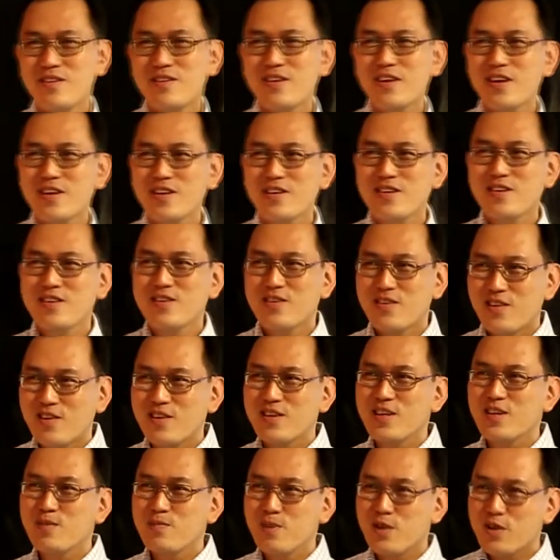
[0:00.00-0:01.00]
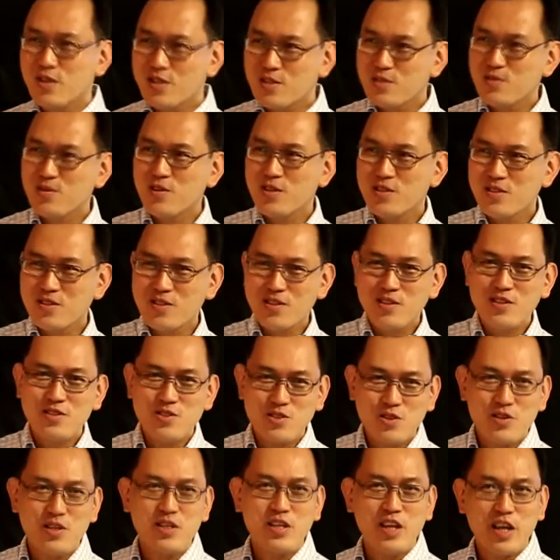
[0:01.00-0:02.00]
right, on him, because he was, you know,
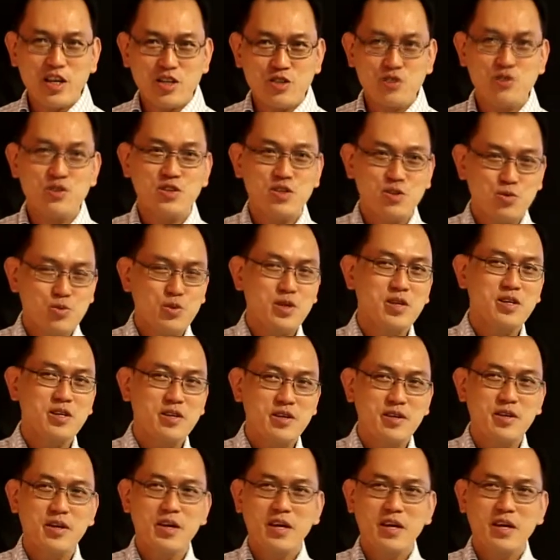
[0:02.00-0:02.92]
so attached to this work.